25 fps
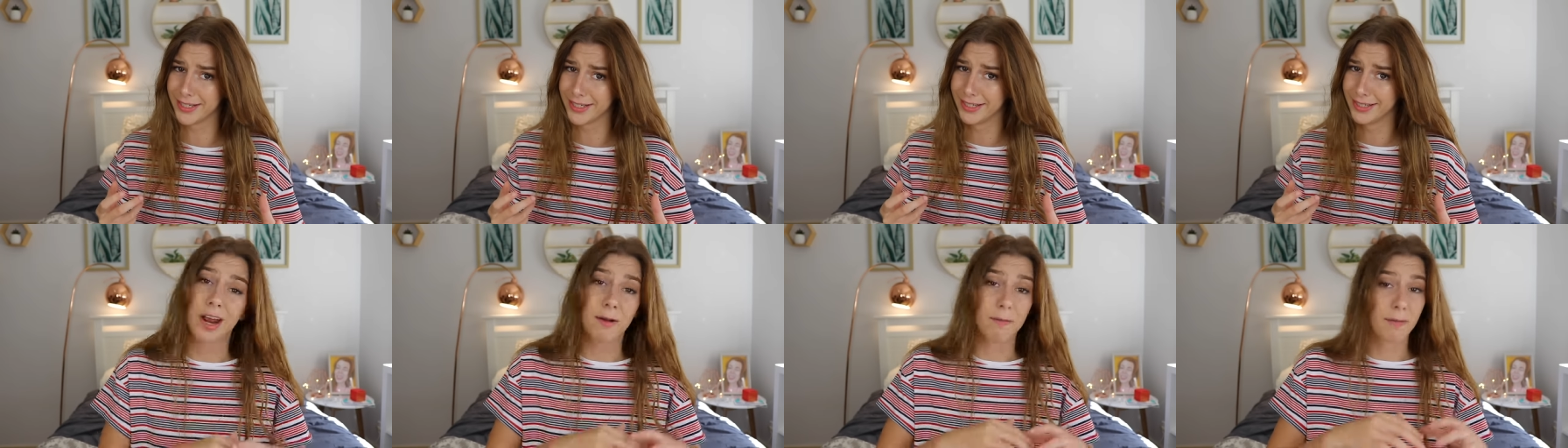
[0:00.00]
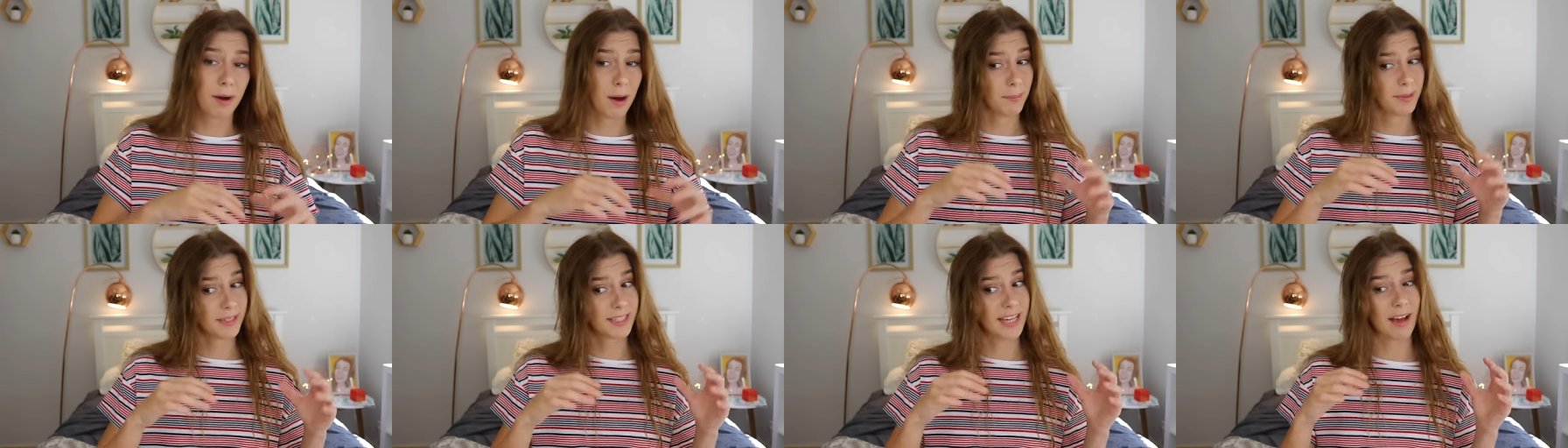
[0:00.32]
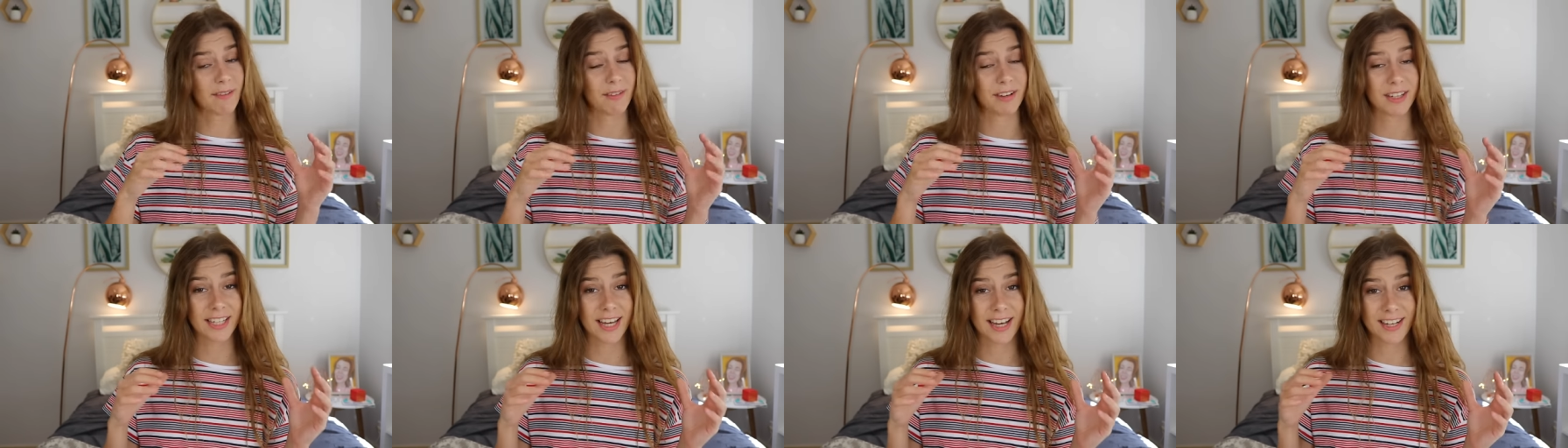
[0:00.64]
When mum is
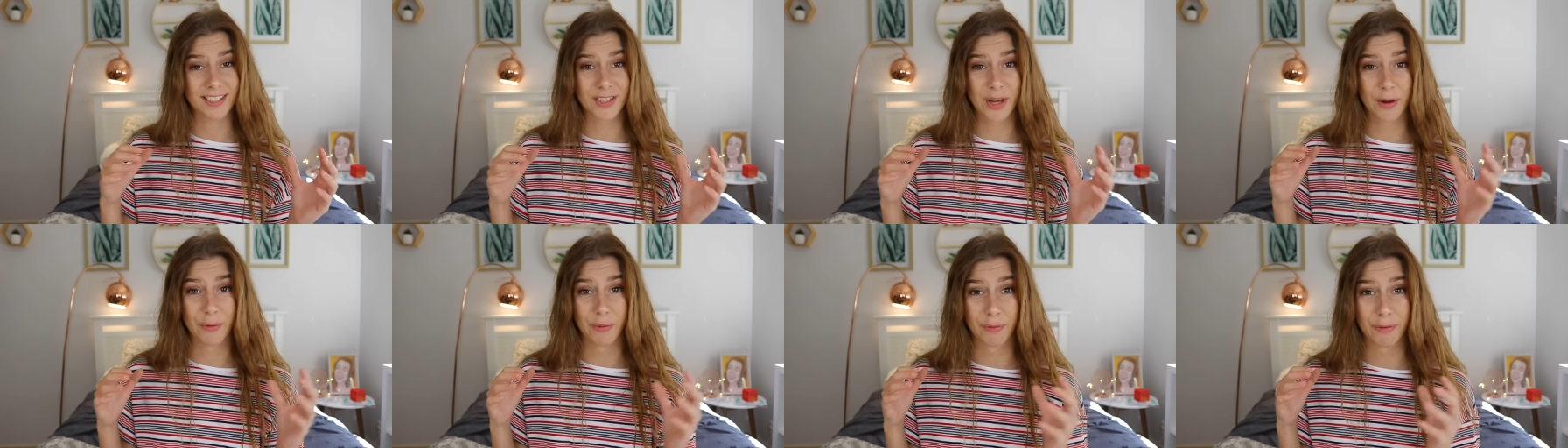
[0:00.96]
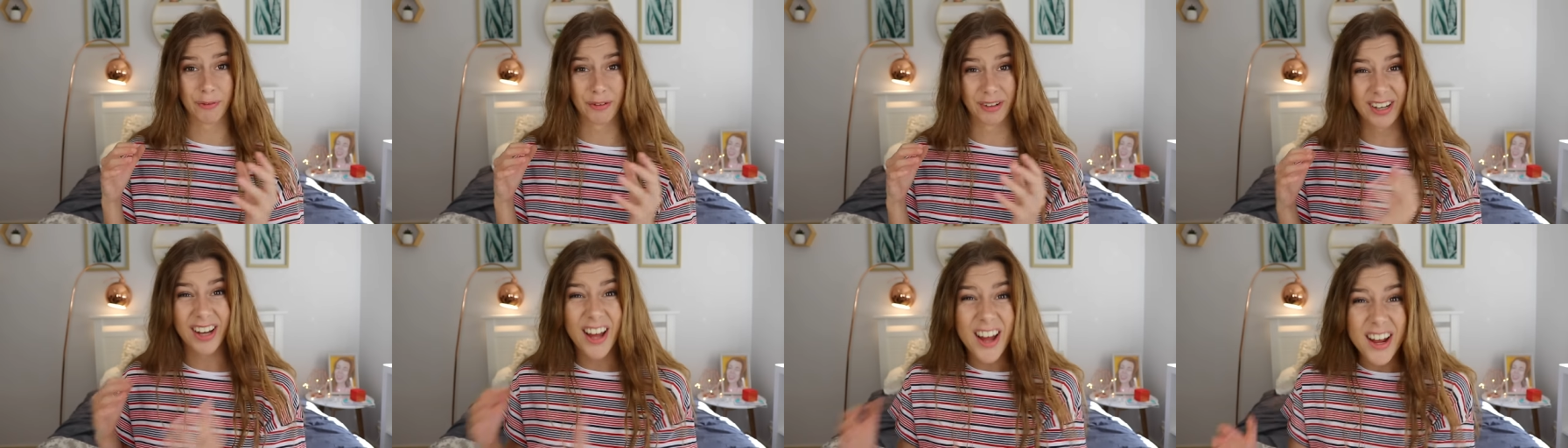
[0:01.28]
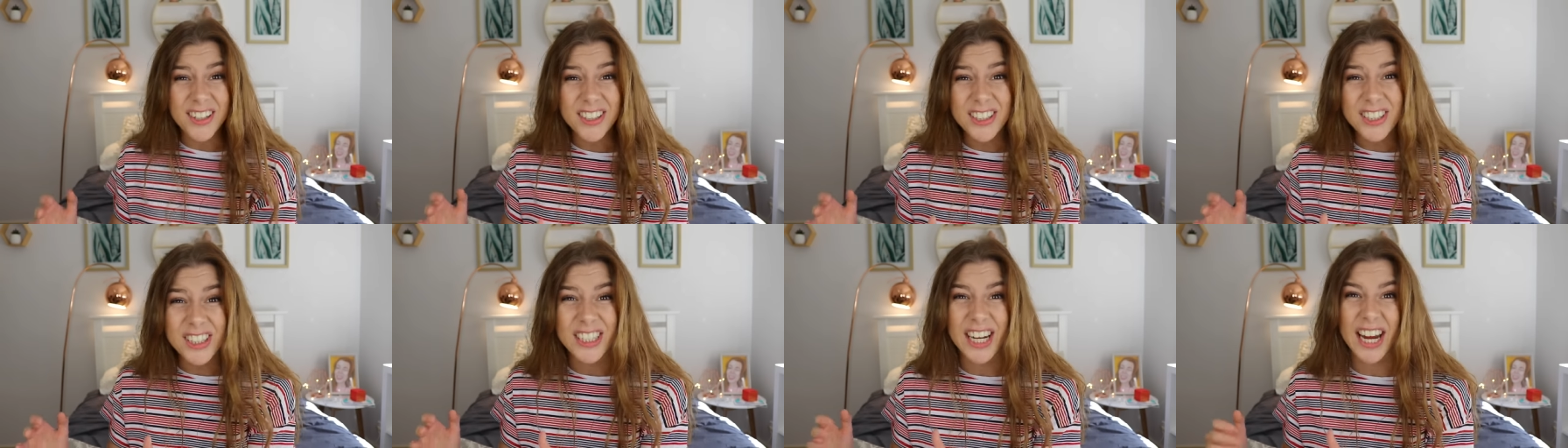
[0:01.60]
having guests over for
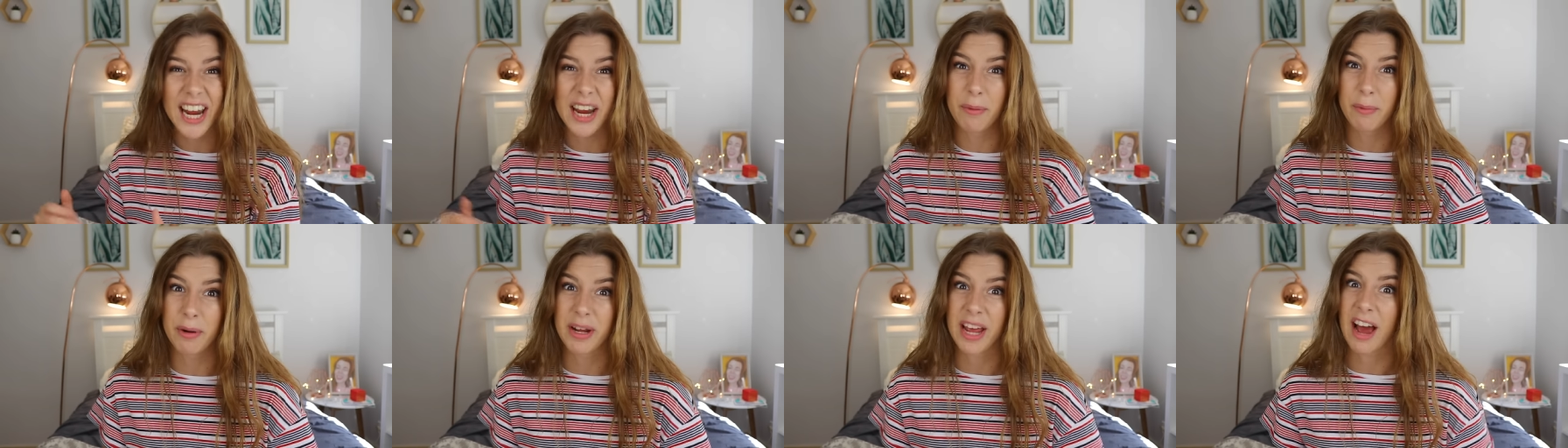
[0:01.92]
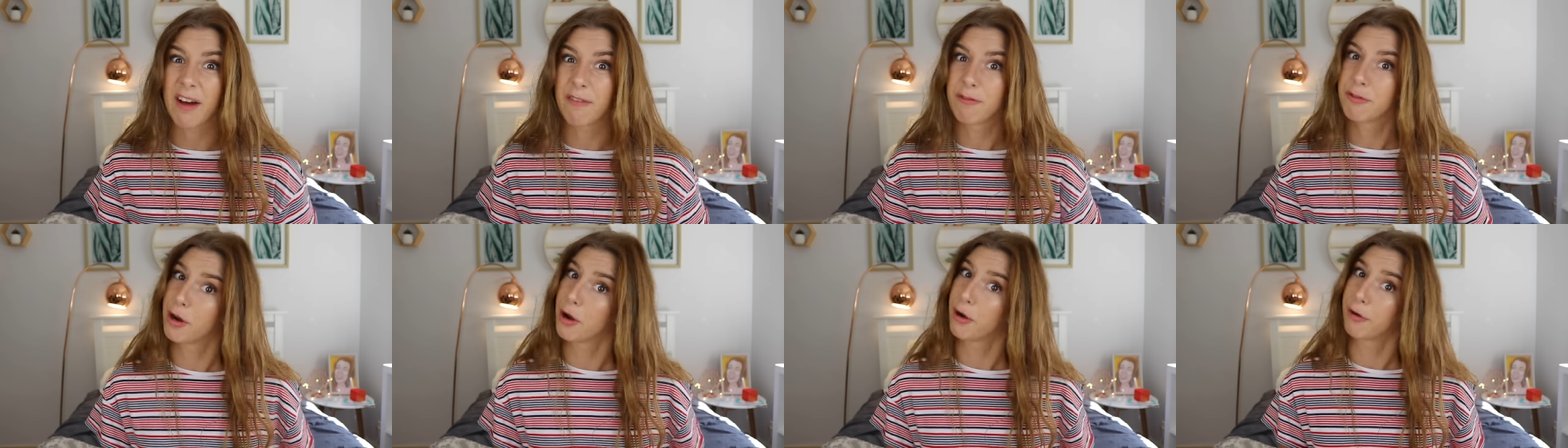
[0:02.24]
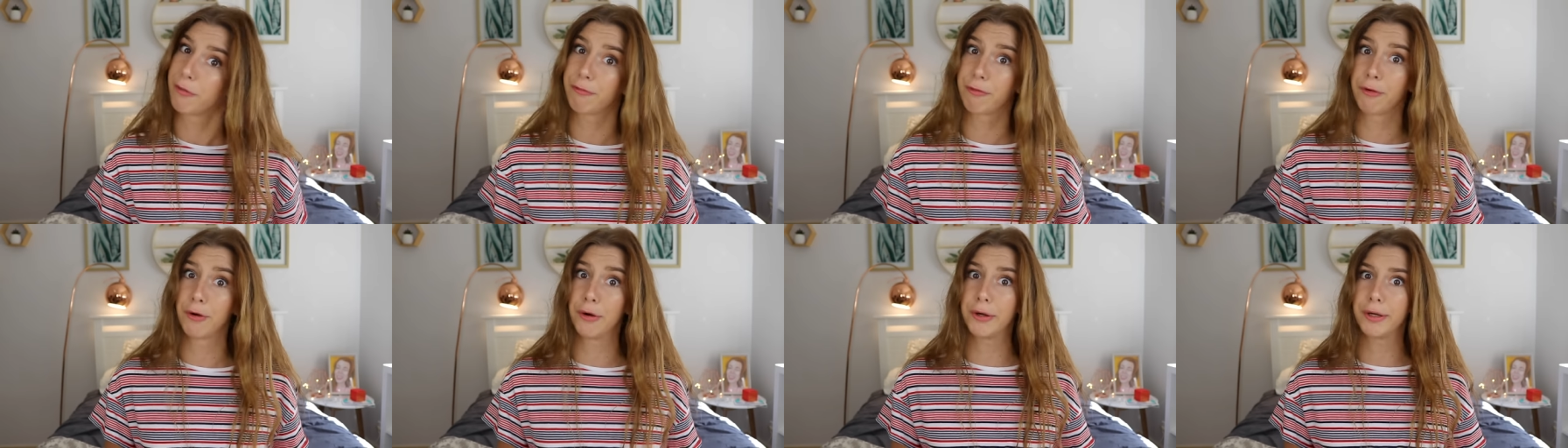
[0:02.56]
lunch and we have no
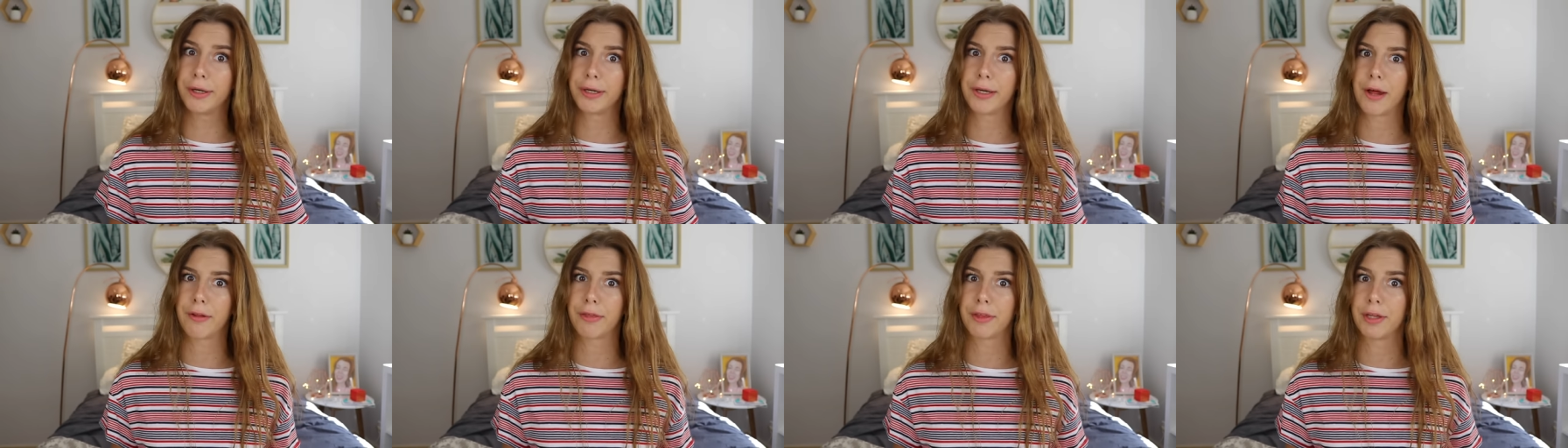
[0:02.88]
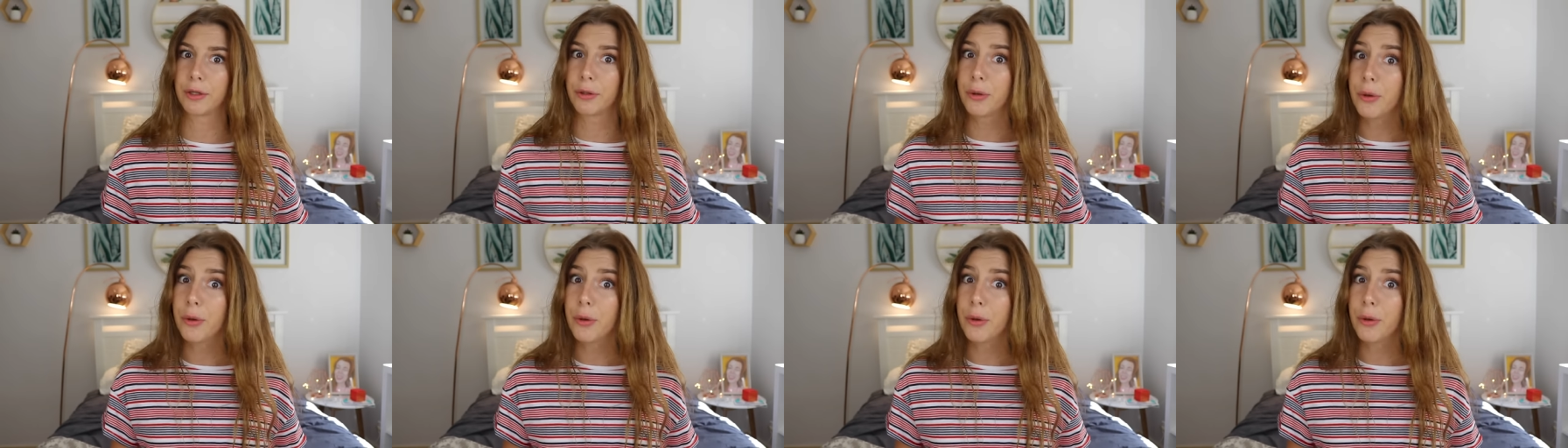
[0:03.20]
food and nothing